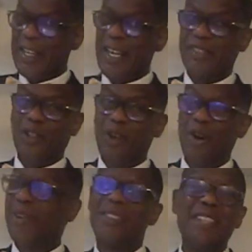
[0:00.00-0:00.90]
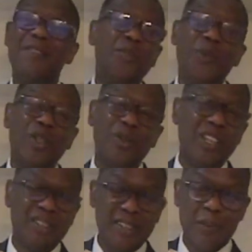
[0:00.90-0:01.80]
has a cause, even if we don't
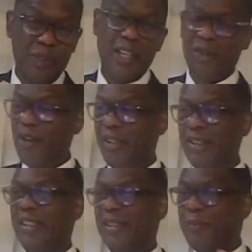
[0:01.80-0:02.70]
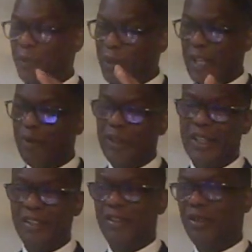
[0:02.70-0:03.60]
understand what that cause is. But we ain't going to
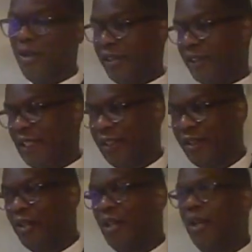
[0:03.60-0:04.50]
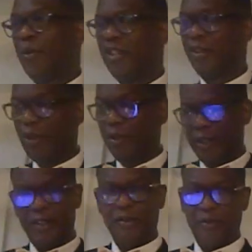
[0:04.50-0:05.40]
get into causation. We're just going to look
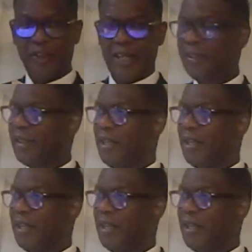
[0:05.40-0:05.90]
at the effects.